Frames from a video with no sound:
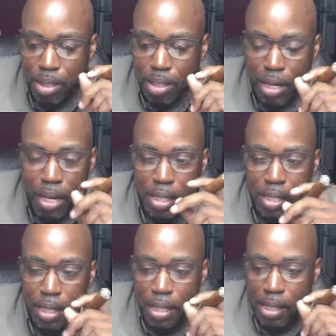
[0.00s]
Jazz
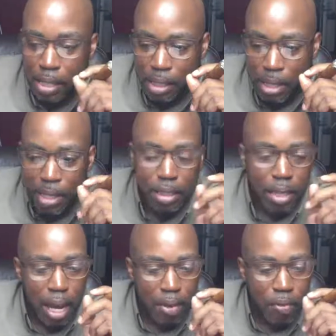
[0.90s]
says, and yes,
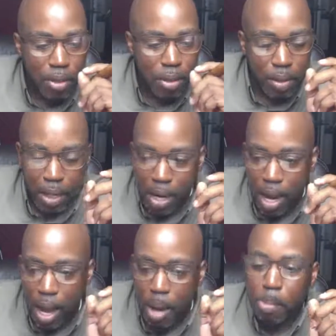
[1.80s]
I feel
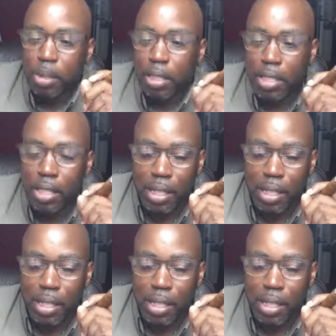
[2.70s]
accomplished.